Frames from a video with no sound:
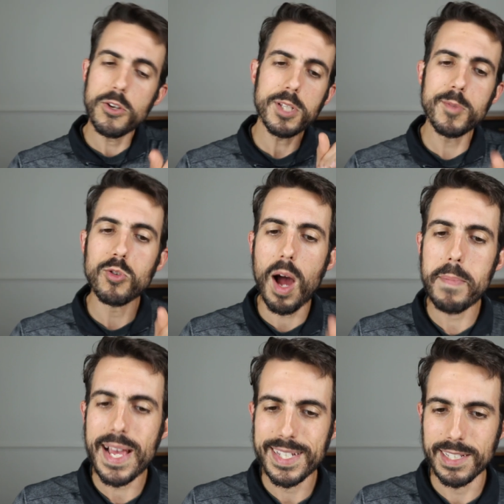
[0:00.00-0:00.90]
there's some
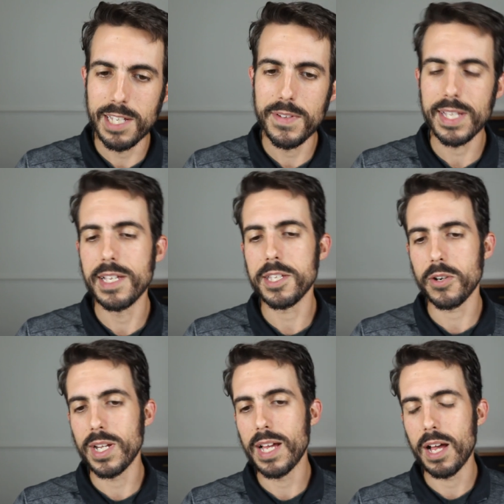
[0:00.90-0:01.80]
drawbacks to living in this
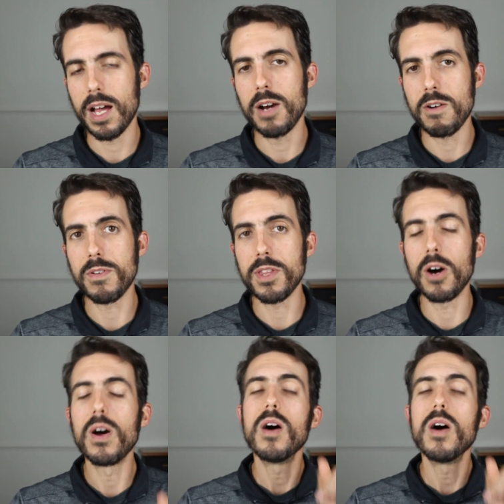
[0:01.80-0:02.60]
area, however, though.